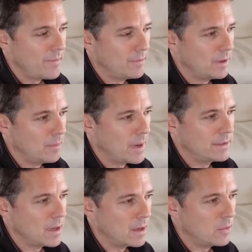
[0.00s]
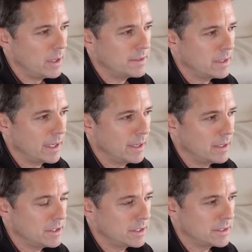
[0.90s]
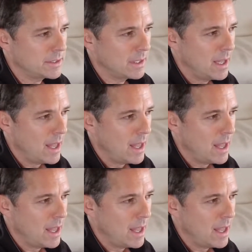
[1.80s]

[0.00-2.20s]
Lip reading: my daughter recently, just